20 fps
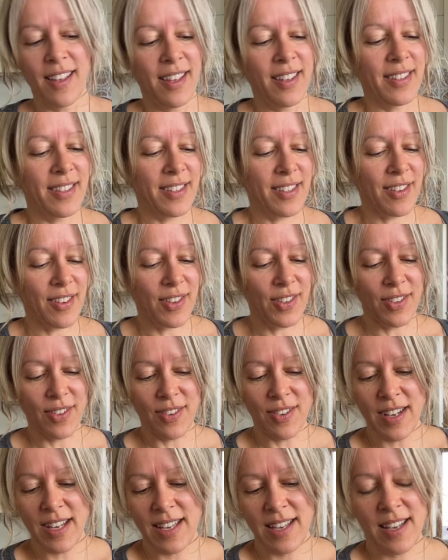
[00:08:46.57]

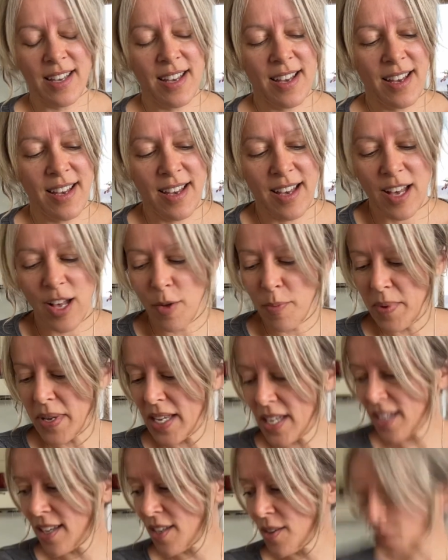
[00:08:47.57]
So I'll
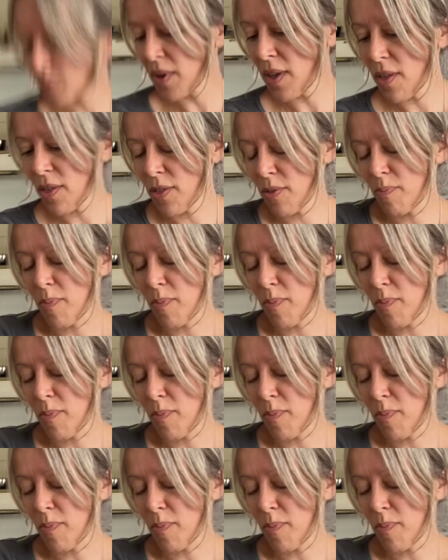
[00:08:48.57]
begin with